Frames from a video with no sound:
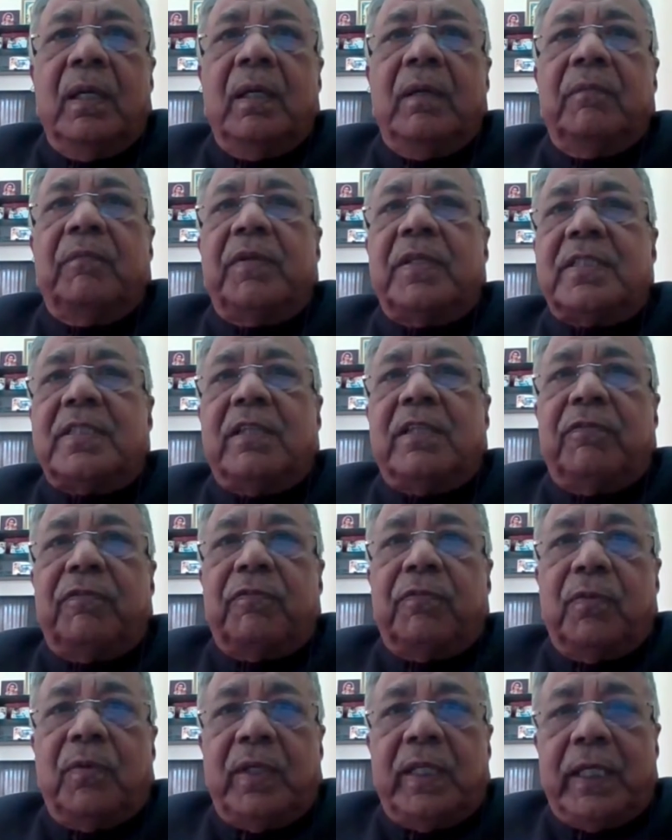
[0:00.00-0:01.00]
which, if
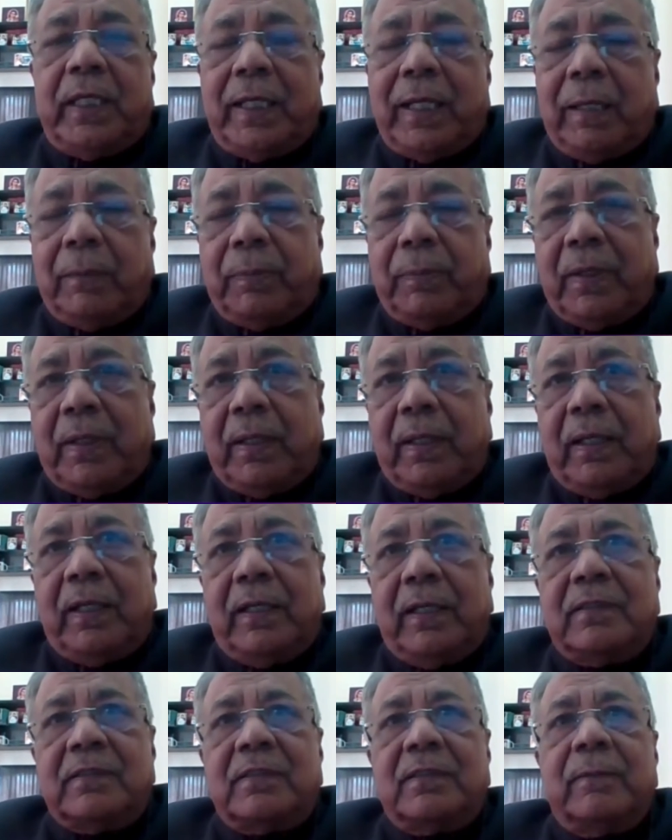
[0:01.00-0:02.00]
fully
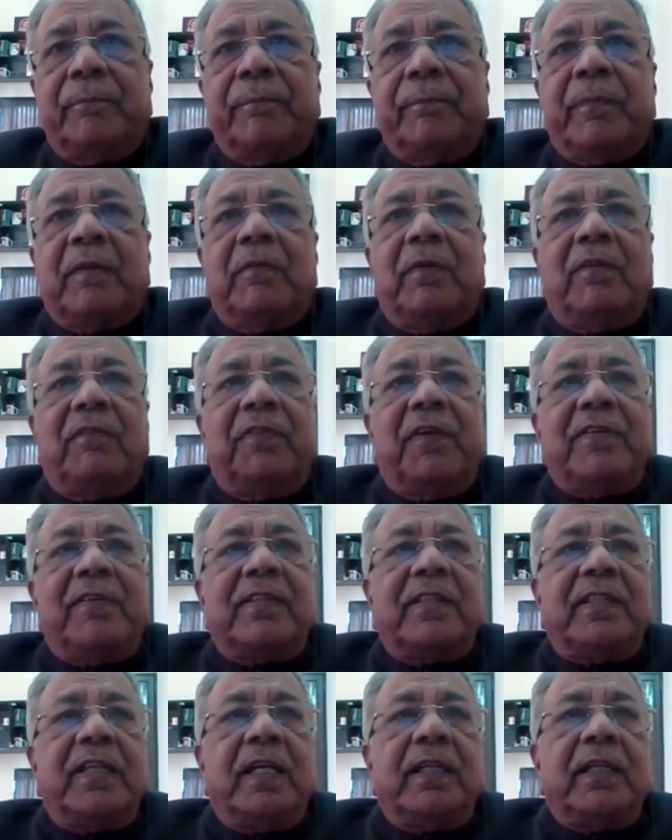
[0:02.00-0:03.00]
capitalized, will
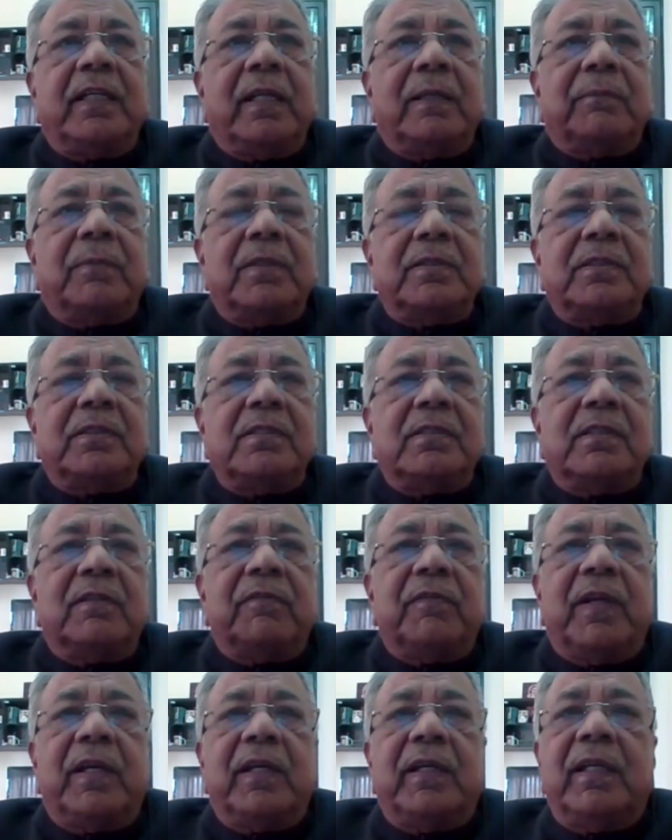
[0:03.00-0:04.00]
facilitate the emergence
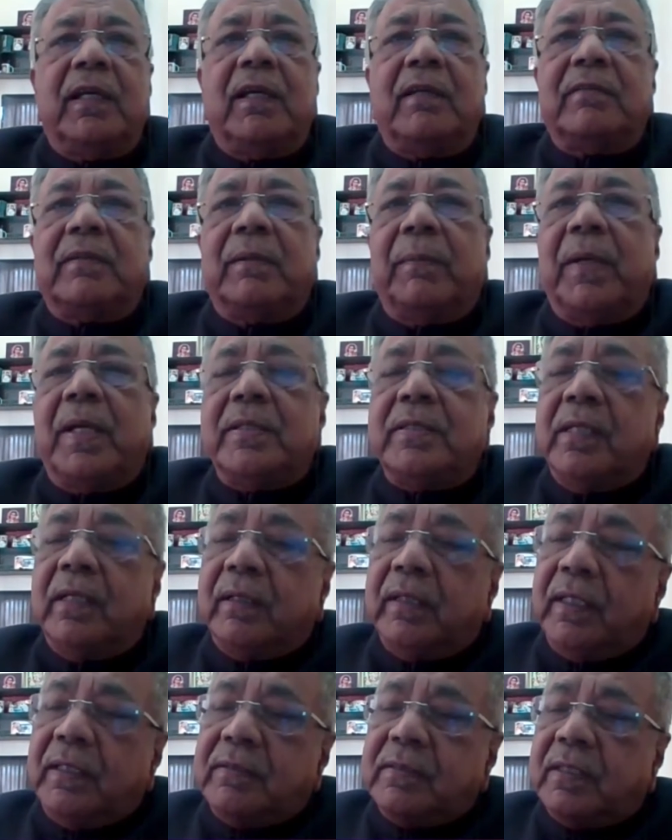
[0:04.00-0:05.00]
of India as a major
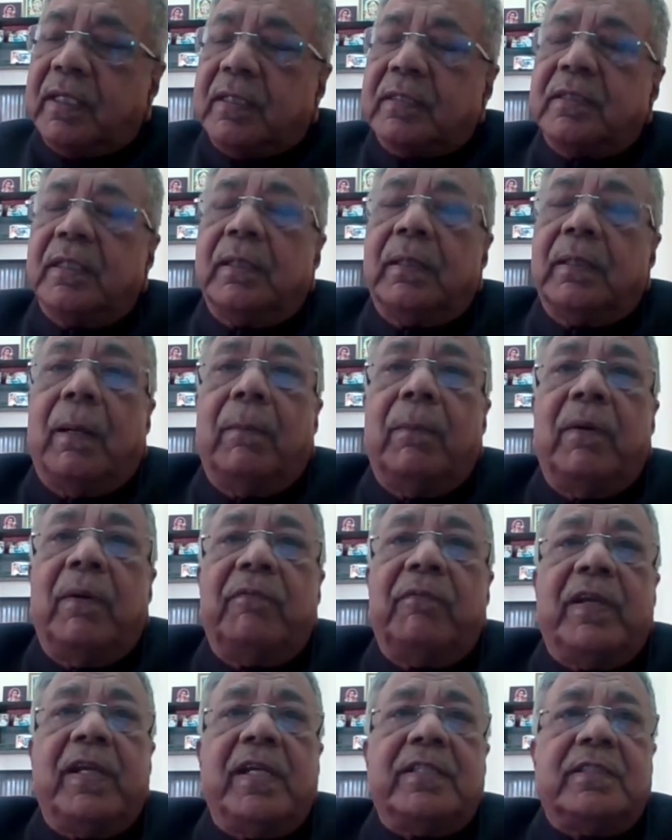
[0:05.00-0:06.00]
restructuring hub
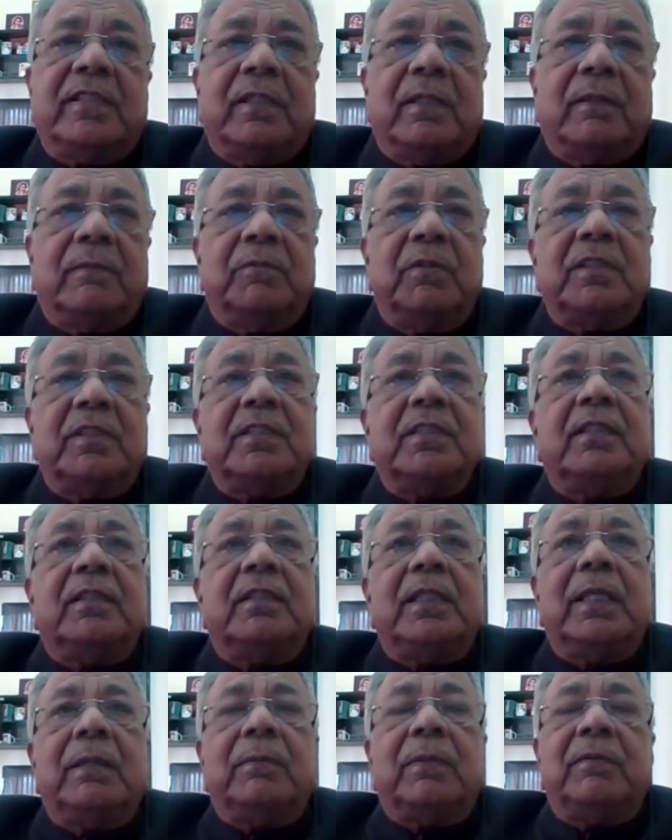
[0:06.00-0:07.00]
of Asia, which is the
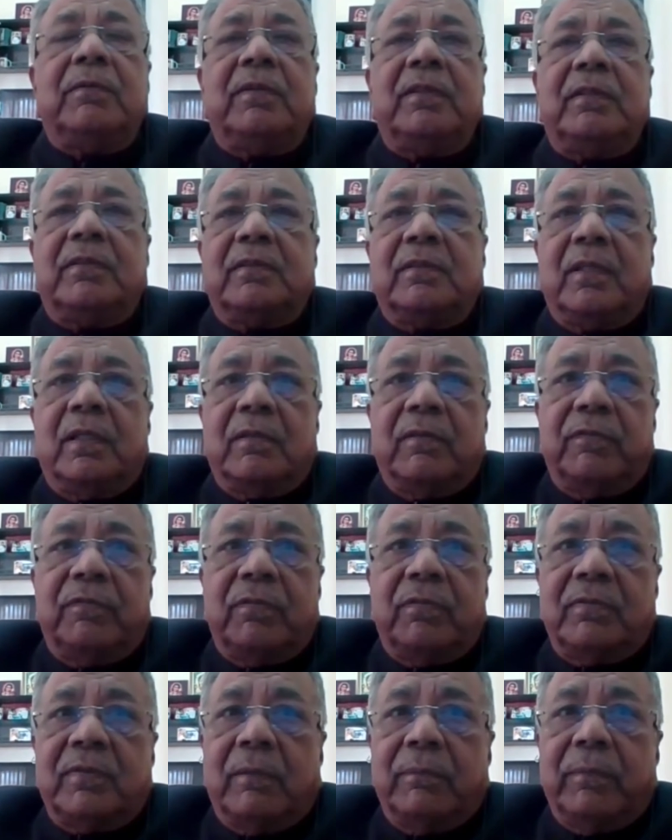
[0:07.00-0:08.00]
theme of this
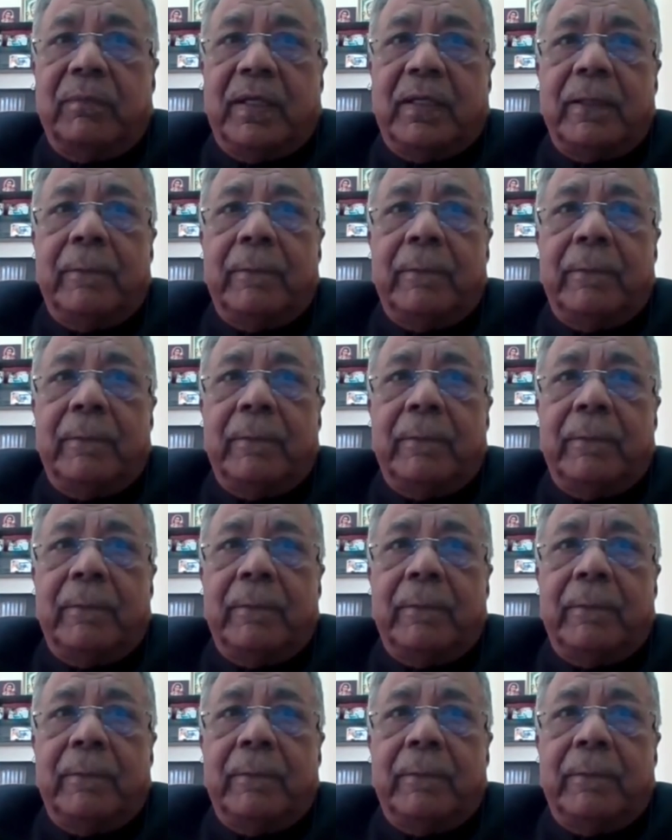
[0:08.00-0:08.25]
summit.